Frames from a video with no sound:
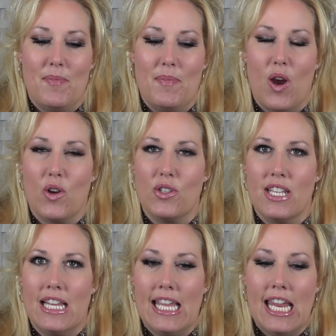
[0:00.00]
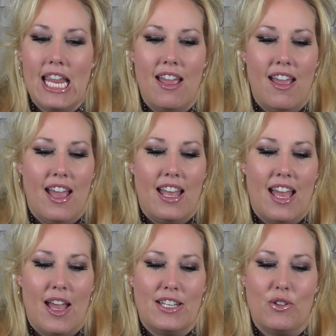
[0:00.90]
Personally,
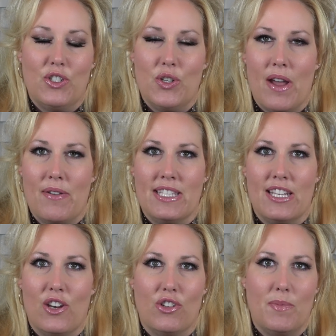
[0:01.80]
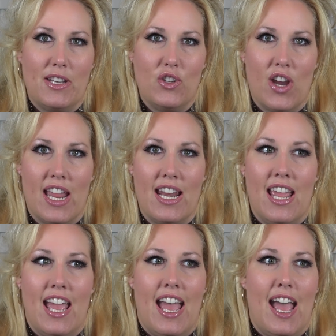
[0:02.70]
I told you I was a nurse by trade.
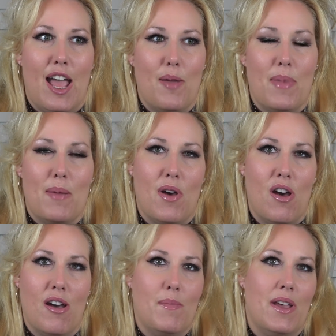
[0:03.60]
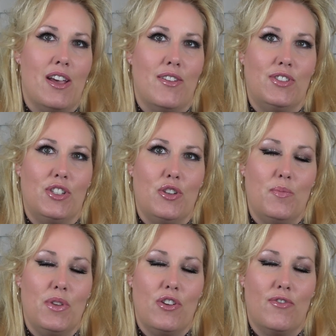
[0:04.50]
I'm a mom of 2
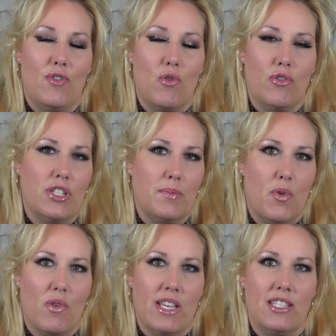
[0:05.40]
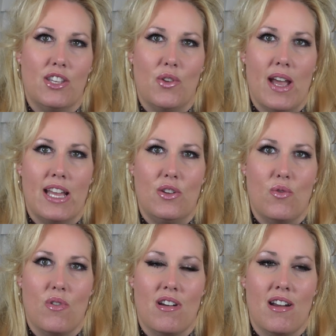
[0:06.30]
beautiful, gorgeous boys who I
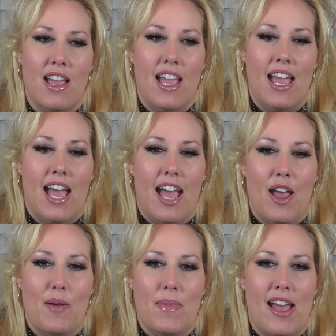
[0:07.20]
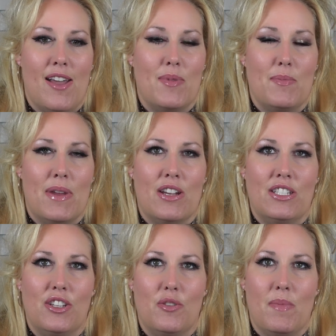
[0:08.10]
adore. I've been
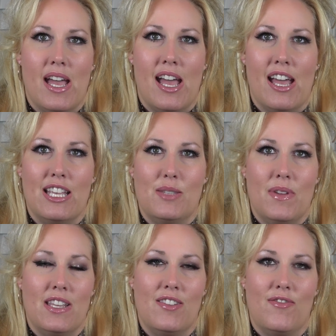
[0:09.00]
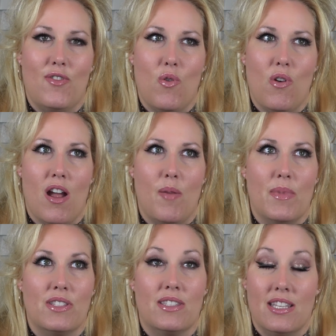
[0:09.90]
married to my husband for
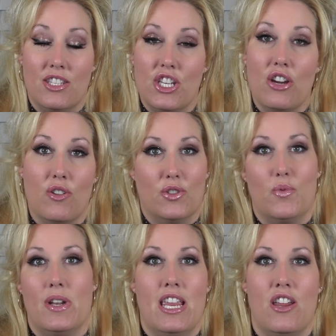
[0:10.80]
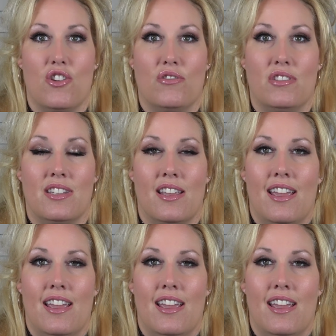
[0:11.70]
almost this year 20 years.